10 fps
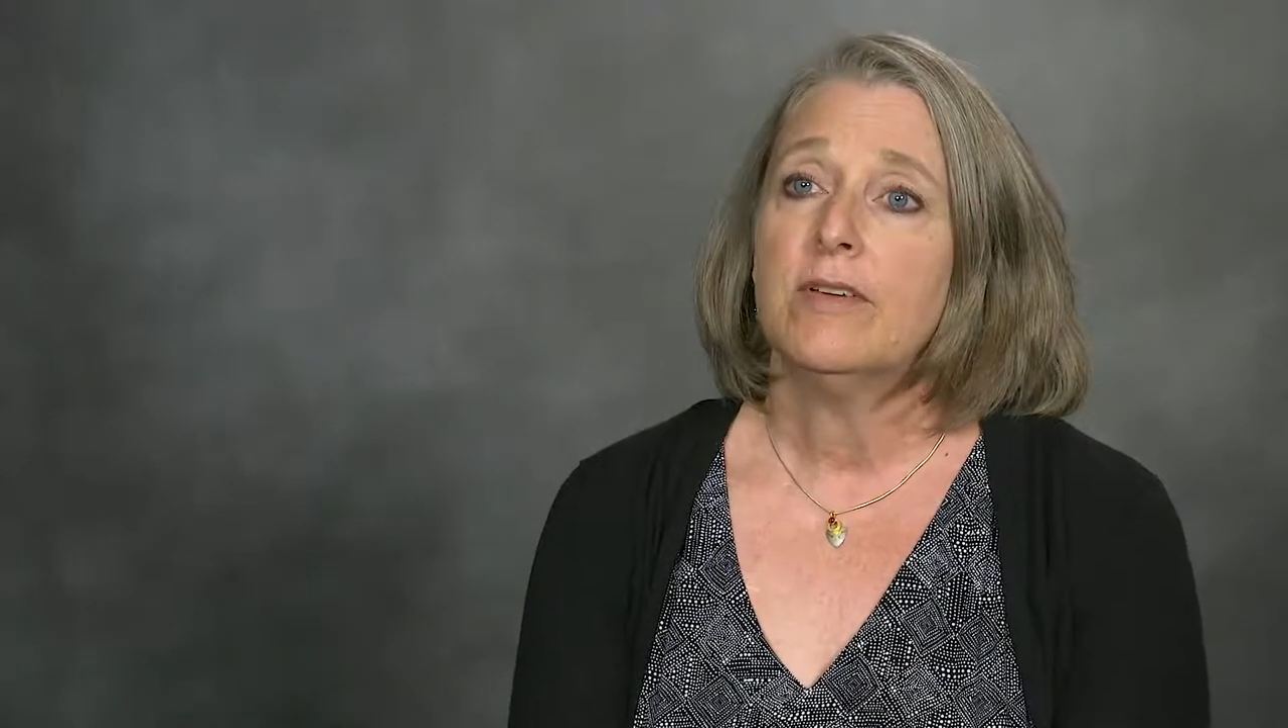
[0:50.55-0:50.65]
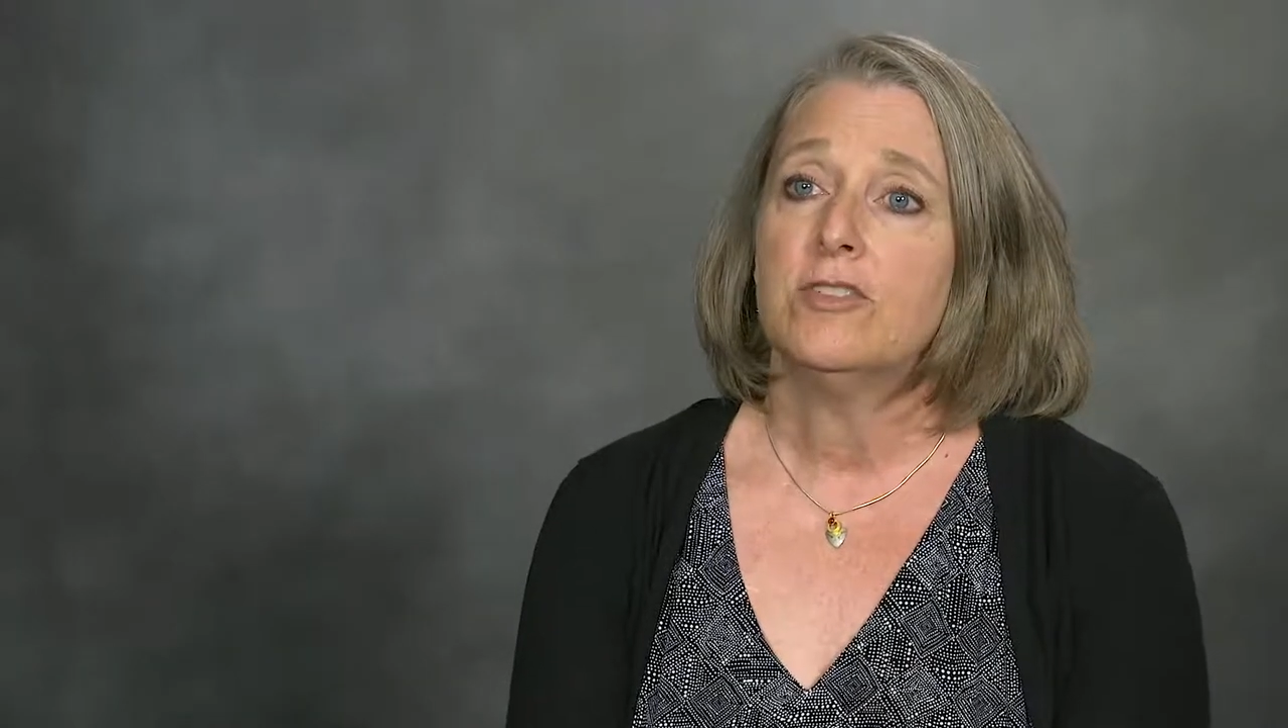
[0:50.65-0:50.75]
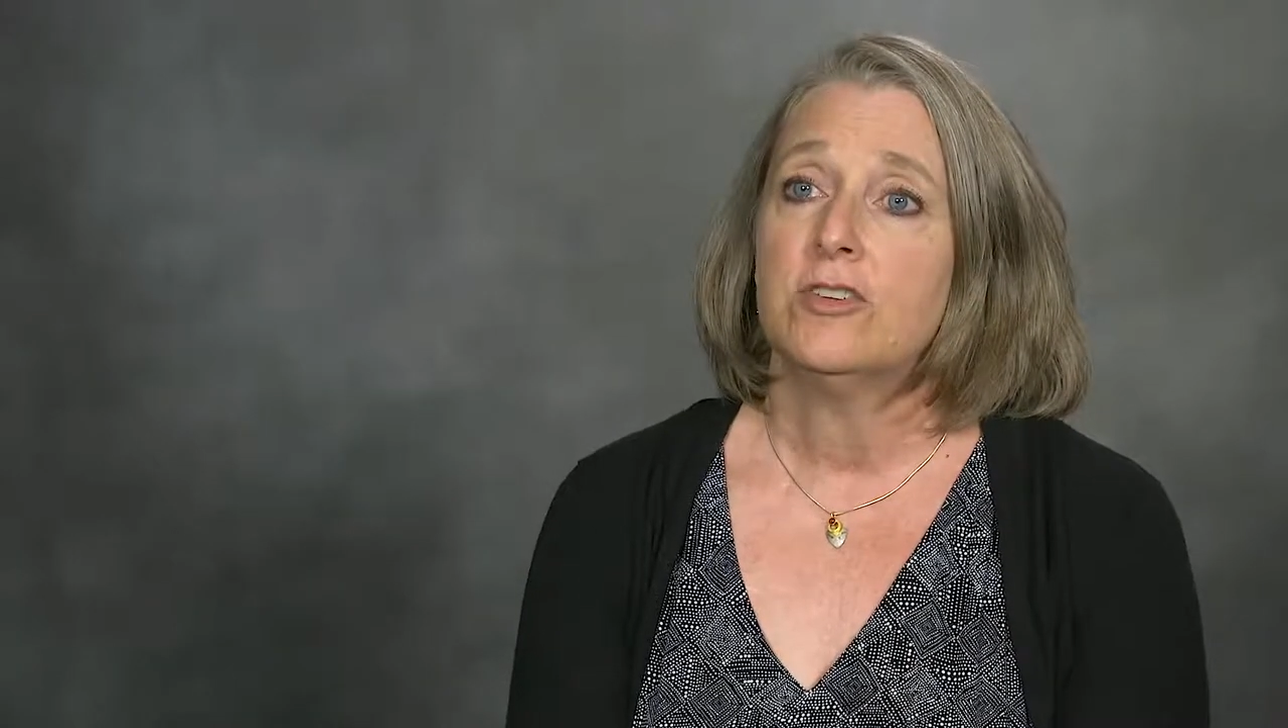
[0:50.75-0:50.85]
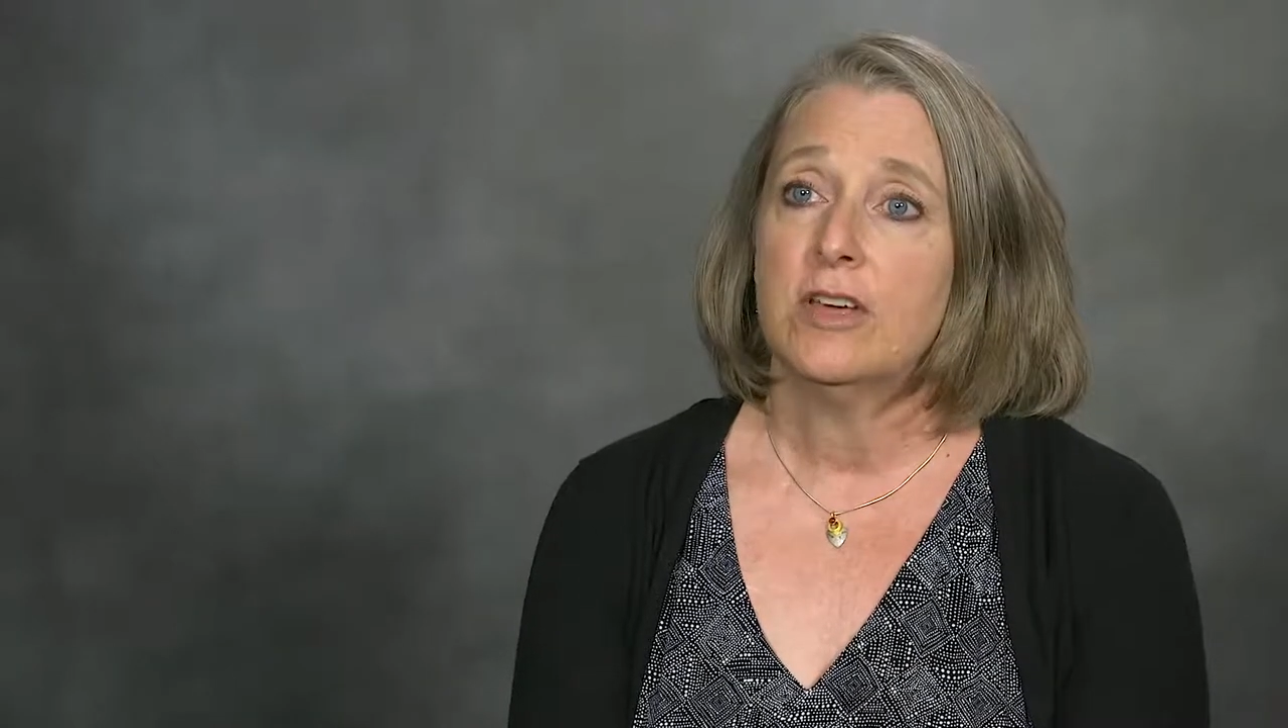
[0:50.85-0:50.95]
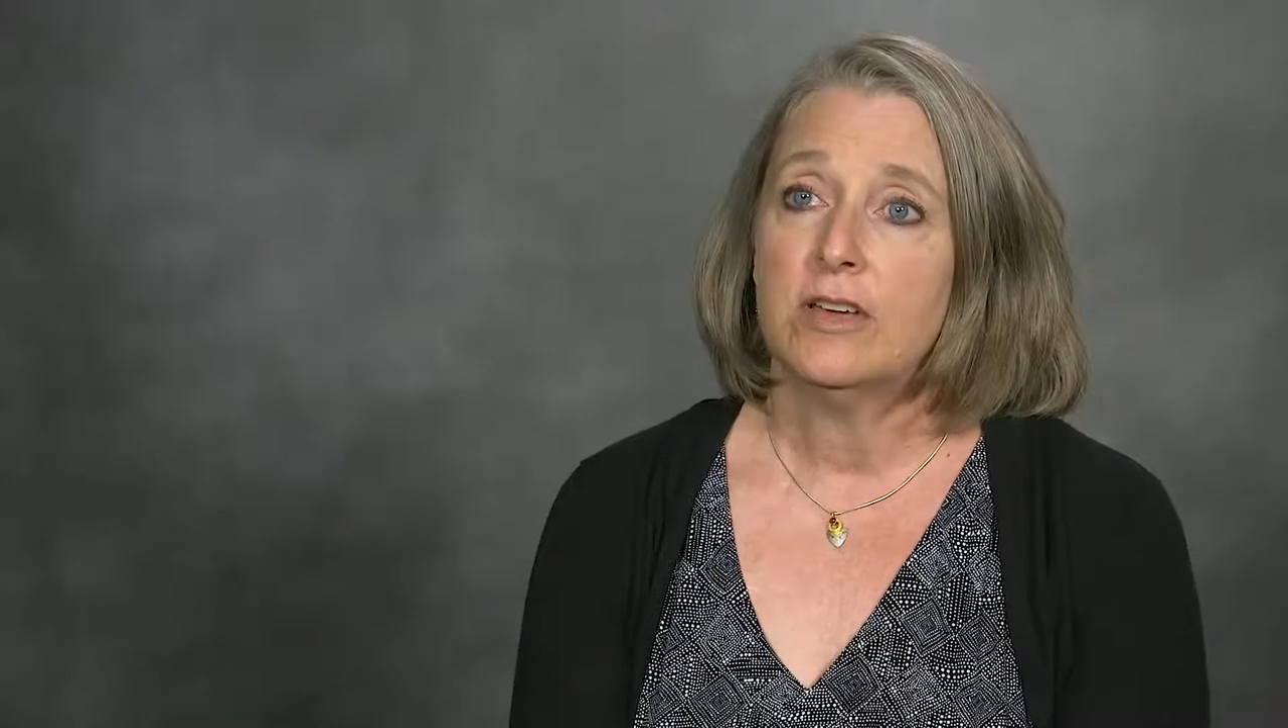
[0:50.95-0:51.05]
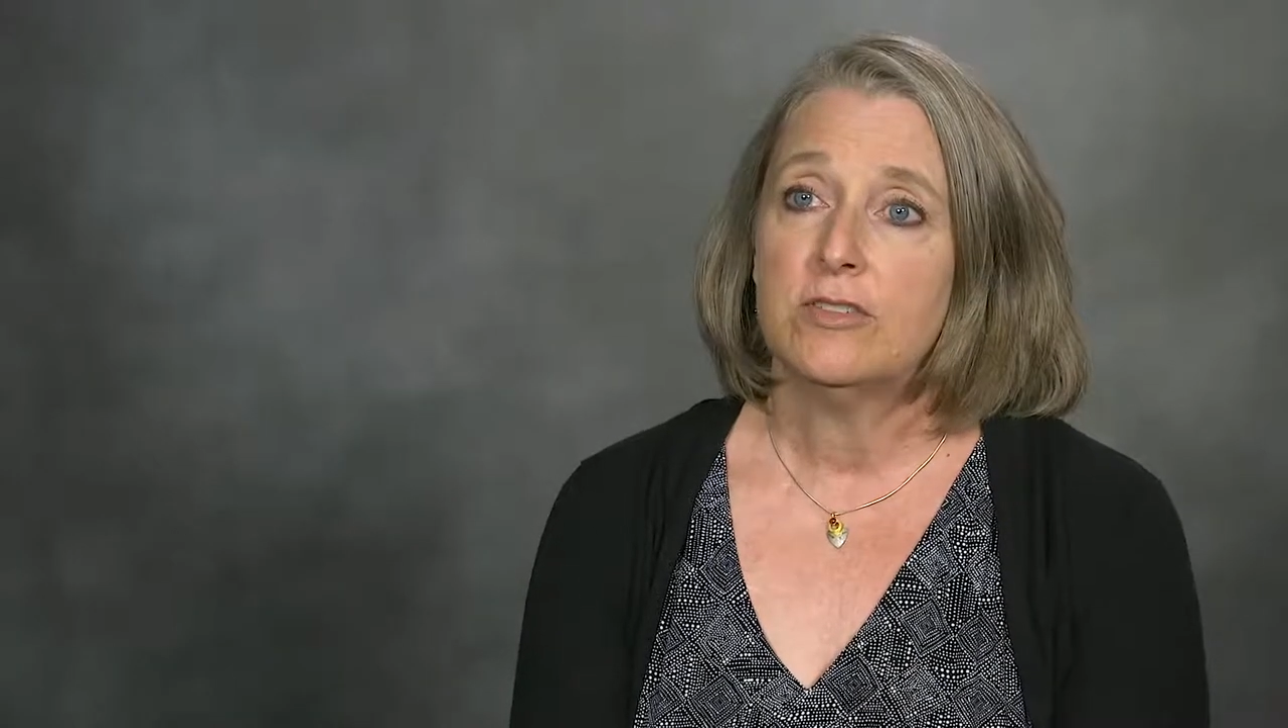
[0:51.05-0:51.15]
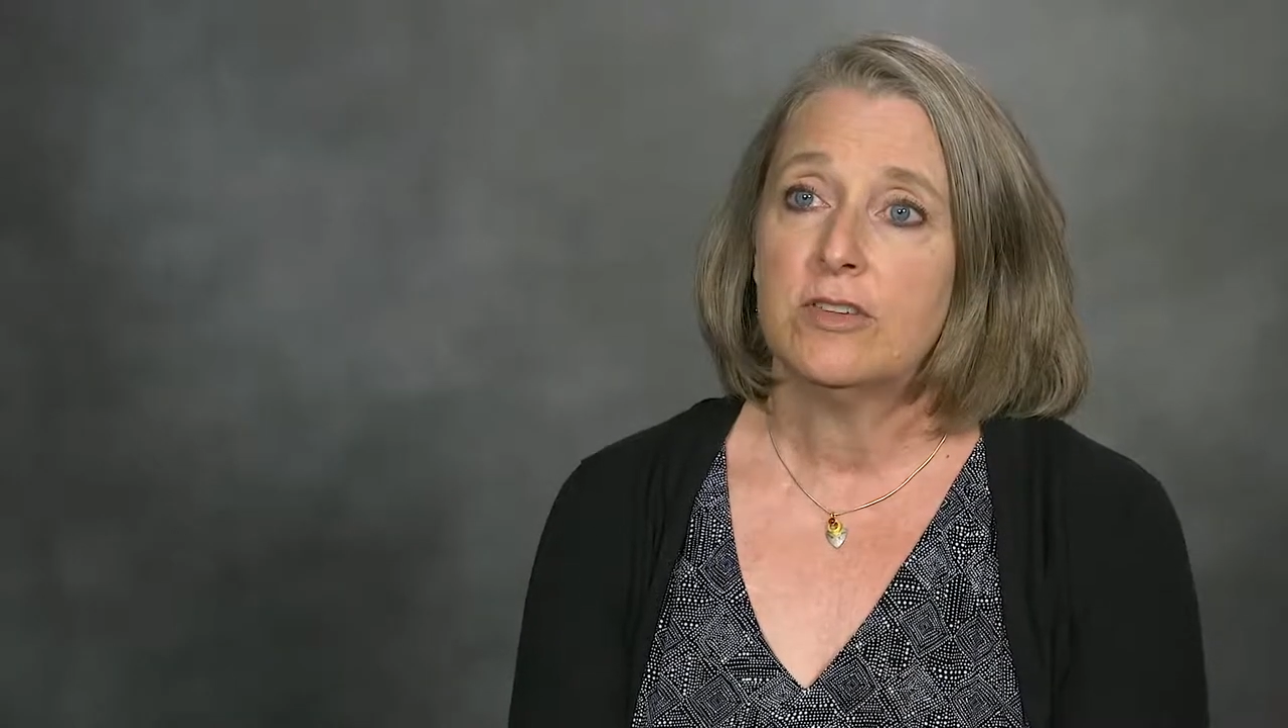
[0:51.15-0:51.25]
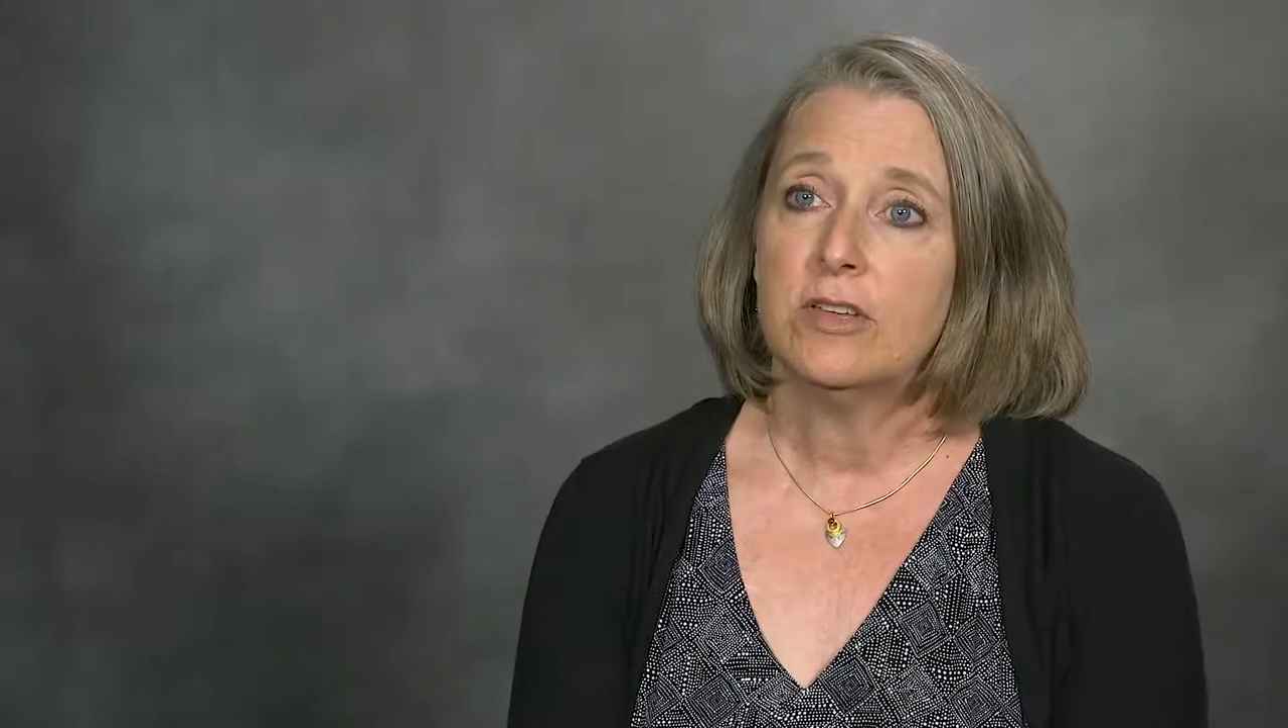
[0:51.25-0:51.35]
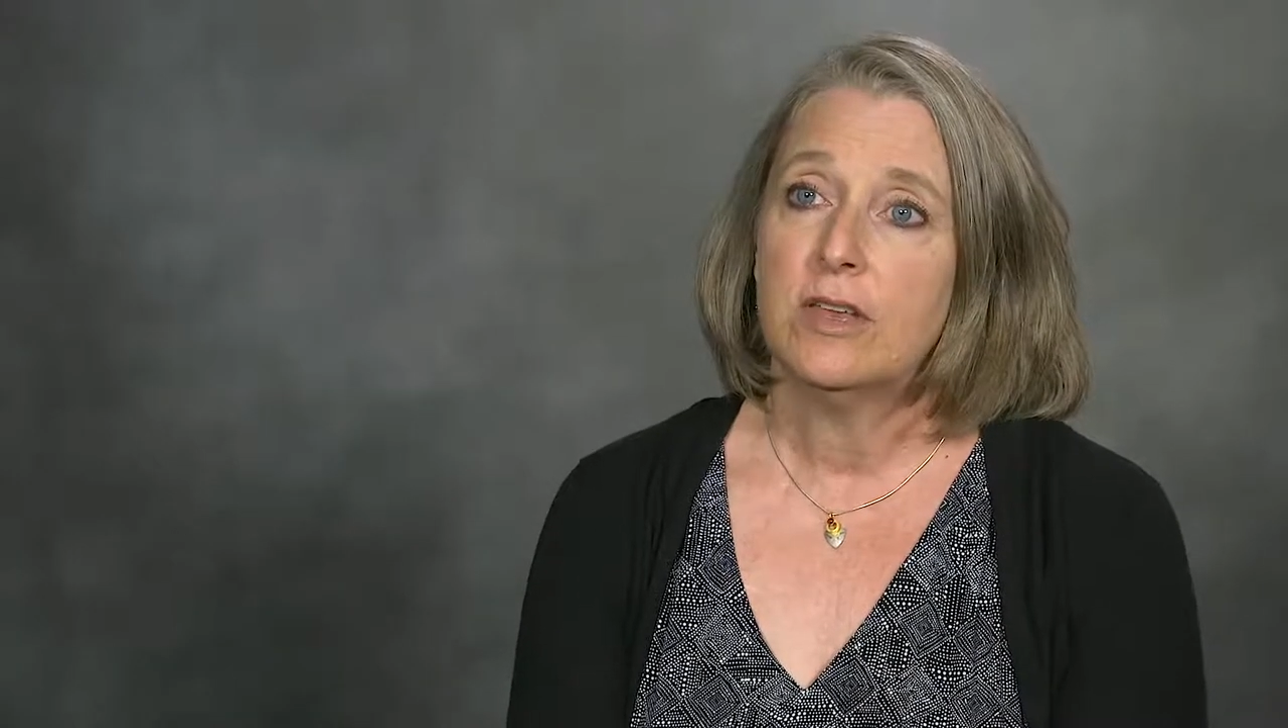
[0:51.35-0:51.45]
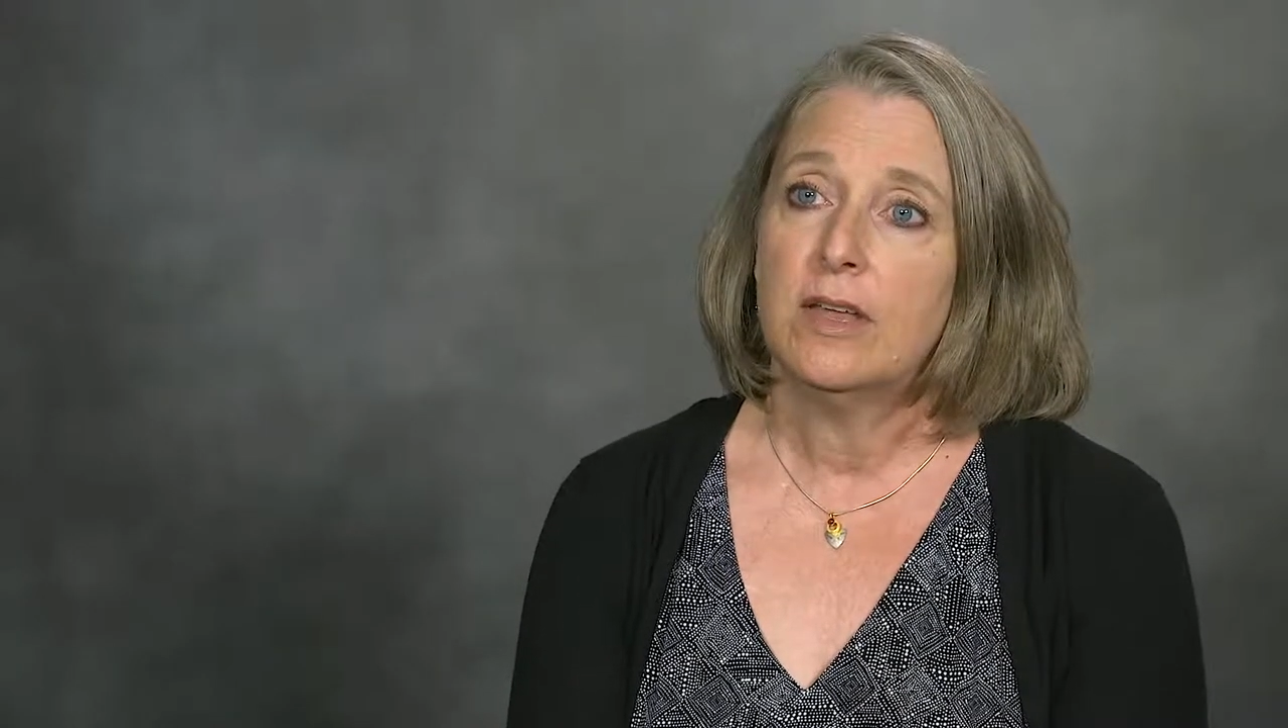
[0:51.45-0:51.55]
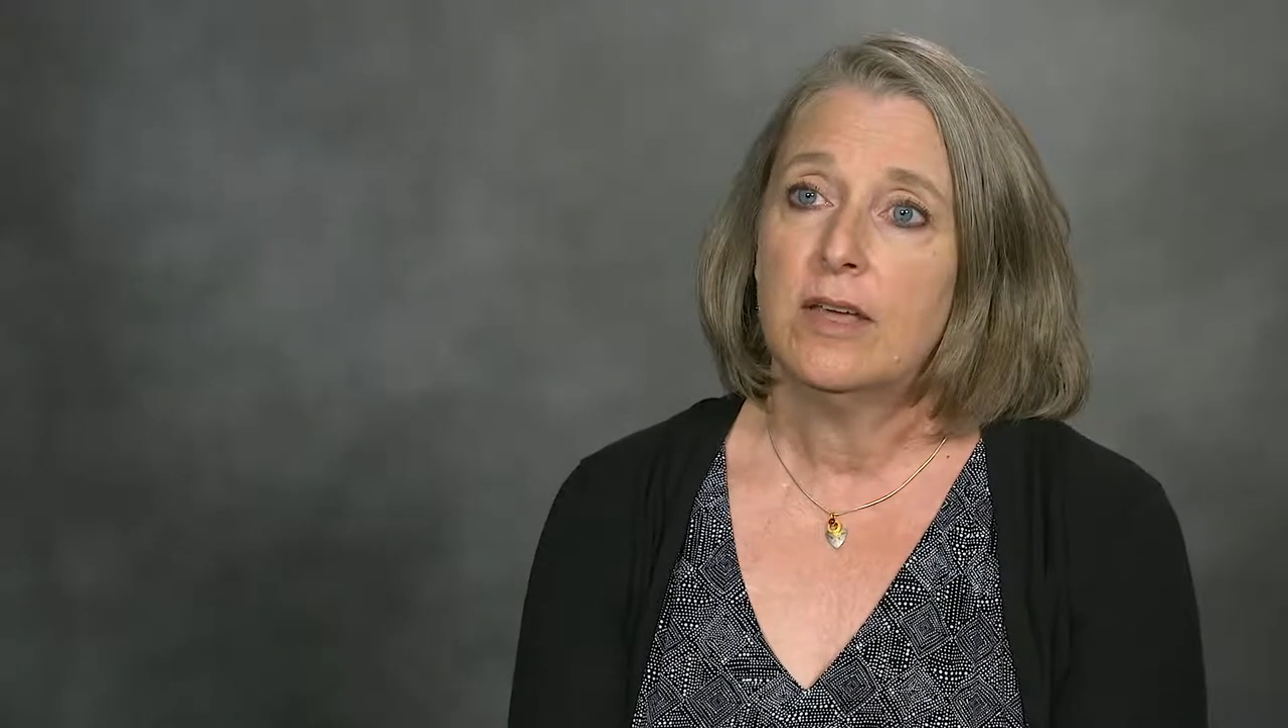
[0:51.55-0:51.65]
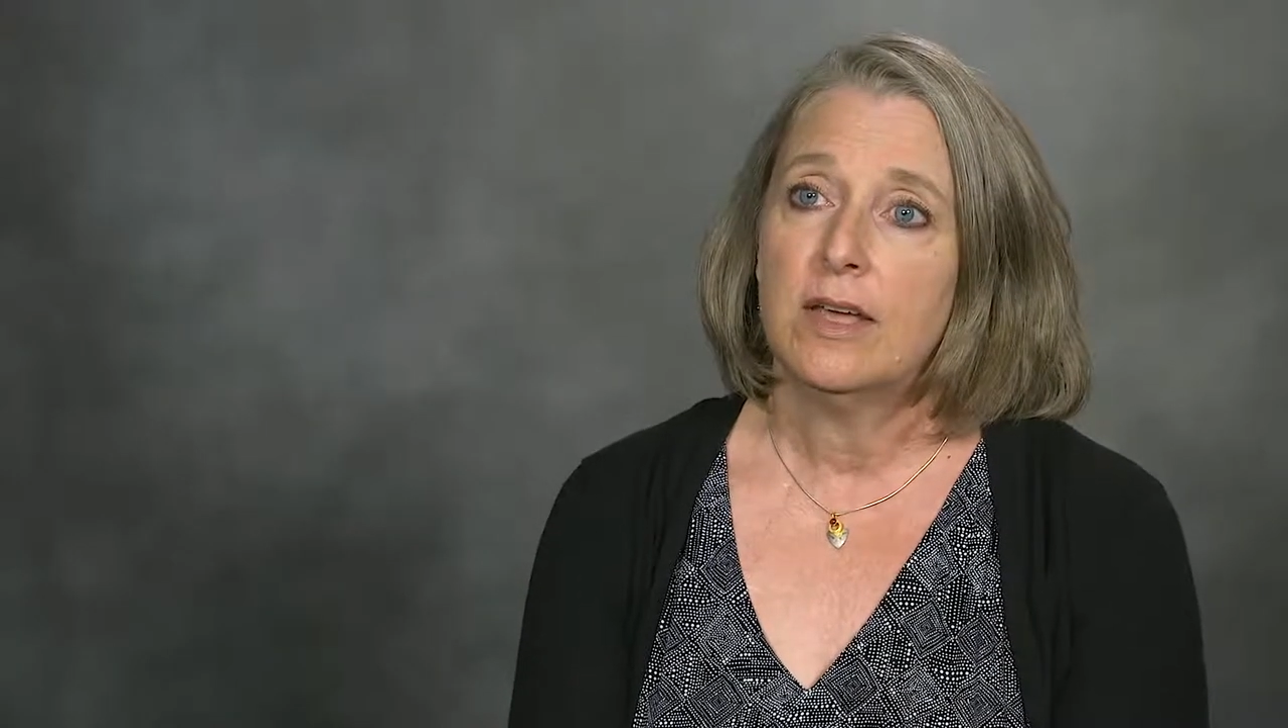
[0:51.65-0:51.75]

education,